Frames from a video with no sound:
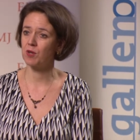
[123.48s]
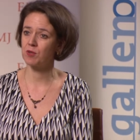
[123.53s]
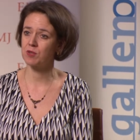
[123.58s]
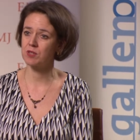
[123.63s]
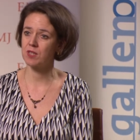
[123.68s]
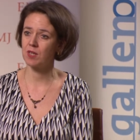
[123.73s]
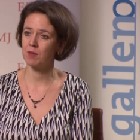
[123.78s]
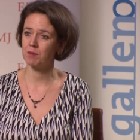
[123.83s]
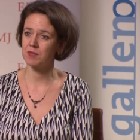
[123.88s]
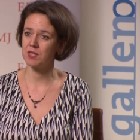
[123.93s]

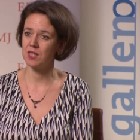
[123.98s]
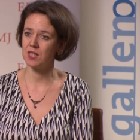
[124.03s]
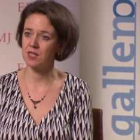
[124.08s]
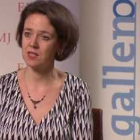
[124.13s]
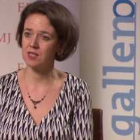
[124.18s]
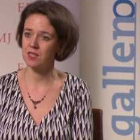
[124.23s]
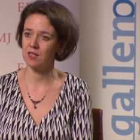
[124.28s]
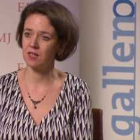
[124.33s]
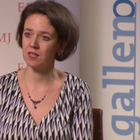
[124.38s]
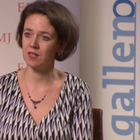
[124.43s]
outcome
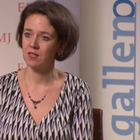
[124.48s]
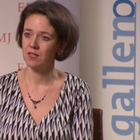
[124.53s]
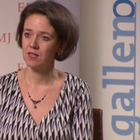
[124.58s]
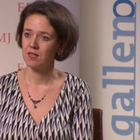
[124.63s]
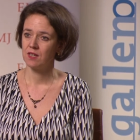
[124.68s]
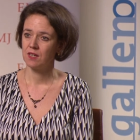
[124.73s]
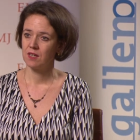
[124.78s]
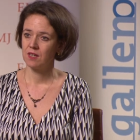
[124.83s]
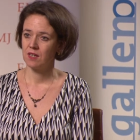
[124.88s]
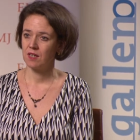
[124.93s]
data.
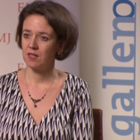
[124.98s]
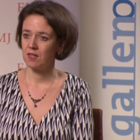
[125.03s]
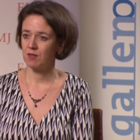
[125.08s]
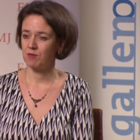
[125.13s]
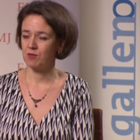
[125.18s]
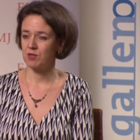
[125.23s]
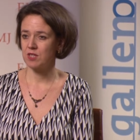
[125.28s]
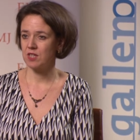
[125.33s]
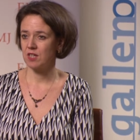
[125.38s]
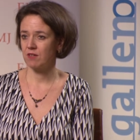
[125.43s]
And there
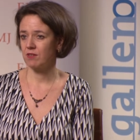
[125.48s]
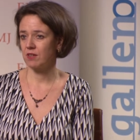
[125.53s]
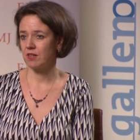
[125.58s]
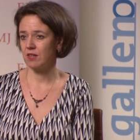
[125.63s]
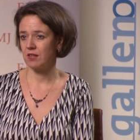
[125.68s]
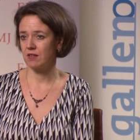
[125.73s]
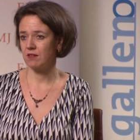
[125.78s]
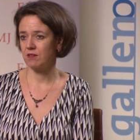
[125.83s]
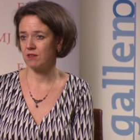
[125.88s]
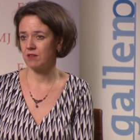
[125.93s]
were
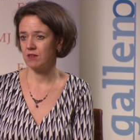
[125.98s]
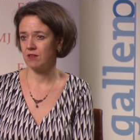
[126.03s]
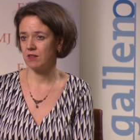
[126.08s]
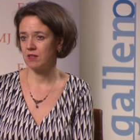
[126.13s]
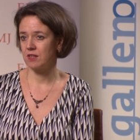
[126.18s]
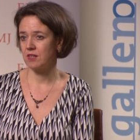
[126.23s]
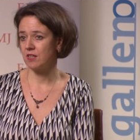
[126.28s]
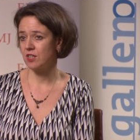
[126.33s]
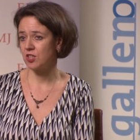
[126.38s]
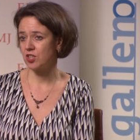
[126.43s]
several
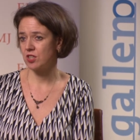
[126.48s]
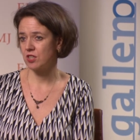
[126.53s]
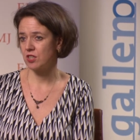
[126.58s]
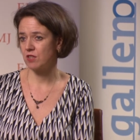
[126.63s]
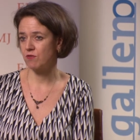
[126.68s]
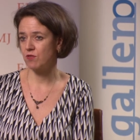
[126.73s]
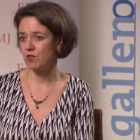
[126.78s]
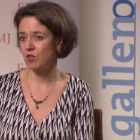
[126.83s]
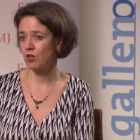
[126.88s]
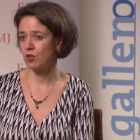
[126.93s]

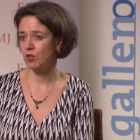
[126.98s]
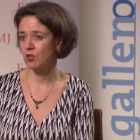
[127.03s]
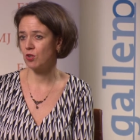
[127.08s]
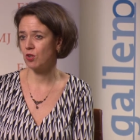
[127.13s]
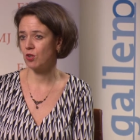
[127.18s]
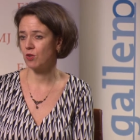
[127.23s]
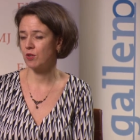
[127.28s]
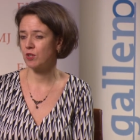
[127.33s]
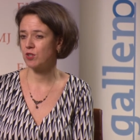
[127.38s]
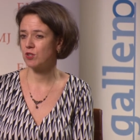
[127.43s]
initiatives
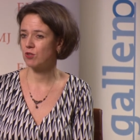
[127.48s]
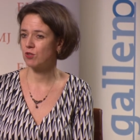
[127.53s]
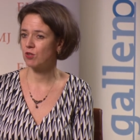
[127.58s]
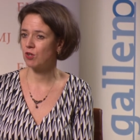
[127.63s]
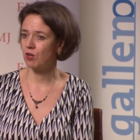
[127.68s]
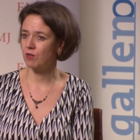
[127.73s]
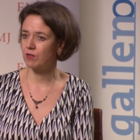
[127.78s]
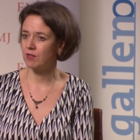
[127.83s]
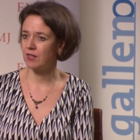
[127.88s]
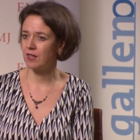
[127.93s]
ongoing to
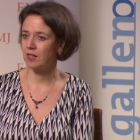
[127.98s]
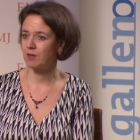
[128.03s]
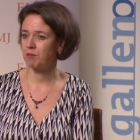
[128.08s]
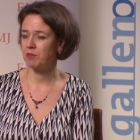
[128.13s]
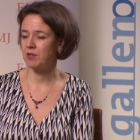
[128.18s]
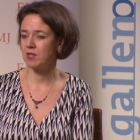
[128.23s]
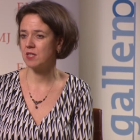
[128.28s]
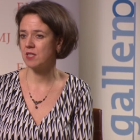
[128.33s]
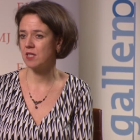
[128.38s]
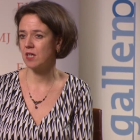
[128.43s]
correlate
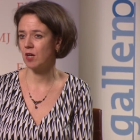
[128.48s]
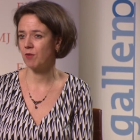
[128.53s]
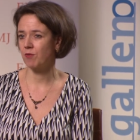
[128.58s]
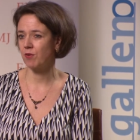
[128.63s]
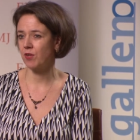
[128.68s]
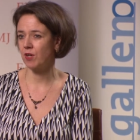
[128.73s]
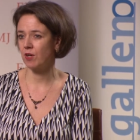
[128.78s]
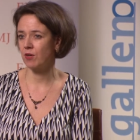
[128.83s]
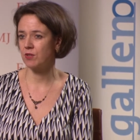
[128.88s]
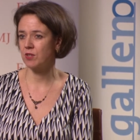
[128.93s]
PCR
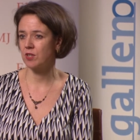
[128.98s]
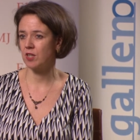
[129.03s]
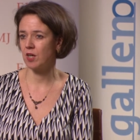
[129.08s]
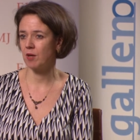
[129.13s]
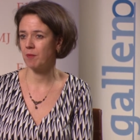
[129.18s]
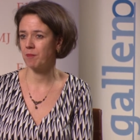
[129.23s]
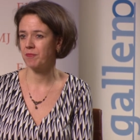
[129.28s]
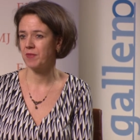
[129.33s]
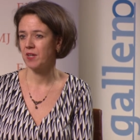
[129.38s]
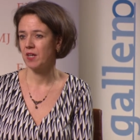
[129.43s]
with
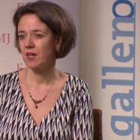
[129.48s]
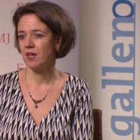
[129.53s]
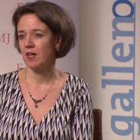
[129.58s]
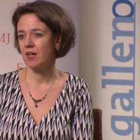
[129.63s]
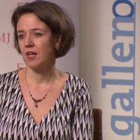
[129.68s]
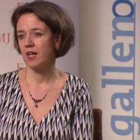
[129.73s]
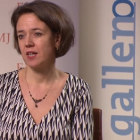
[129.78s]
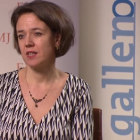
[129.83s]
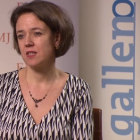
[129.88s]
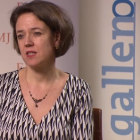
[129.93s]
outcome.
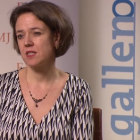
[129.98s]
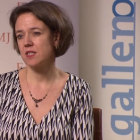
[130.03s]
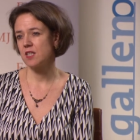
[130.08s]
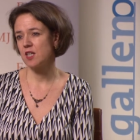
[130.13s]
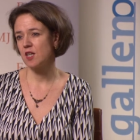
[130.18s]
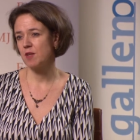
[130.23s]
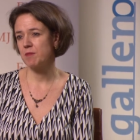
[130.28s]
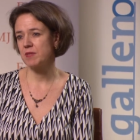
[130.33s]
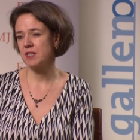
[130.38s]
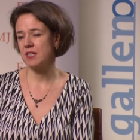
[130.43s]
And it
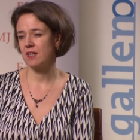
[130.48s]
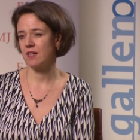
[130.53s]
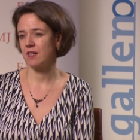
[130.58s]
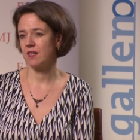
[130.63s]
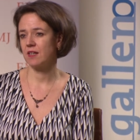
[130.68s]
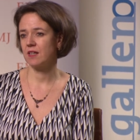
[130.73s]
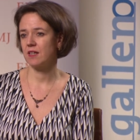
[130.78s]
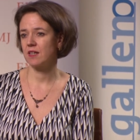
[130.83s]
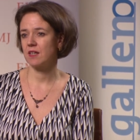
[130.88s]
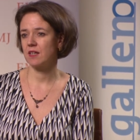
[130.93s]
seems
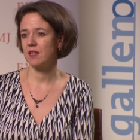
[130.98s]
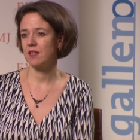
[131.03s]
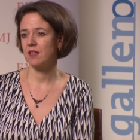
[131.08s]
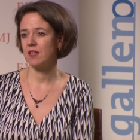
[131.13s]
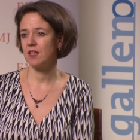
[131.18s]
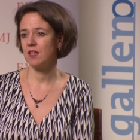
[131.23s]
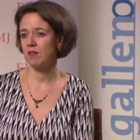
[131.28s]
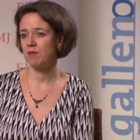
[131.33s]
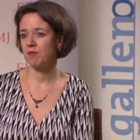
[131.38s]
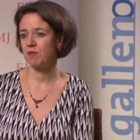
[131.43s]
like
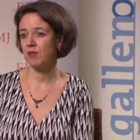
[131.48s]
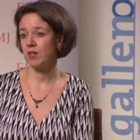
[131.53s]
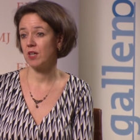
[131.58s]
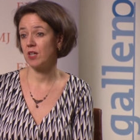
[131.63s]
if